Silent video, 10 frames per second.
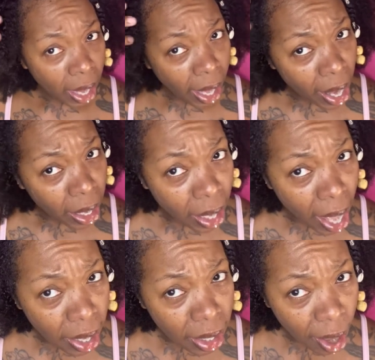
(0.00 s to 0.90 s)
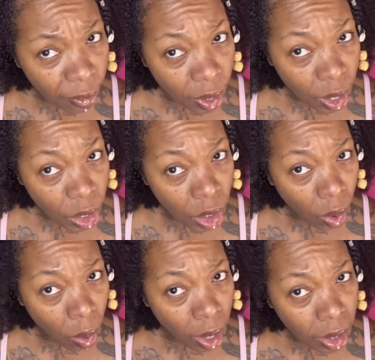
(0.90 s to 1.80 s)
got a lot of definition
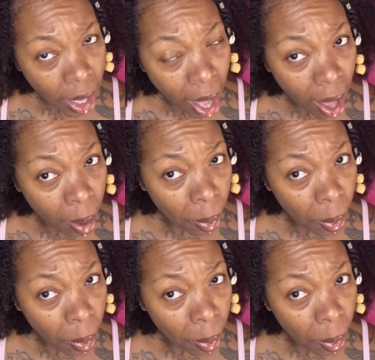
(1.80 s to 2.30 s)
on top,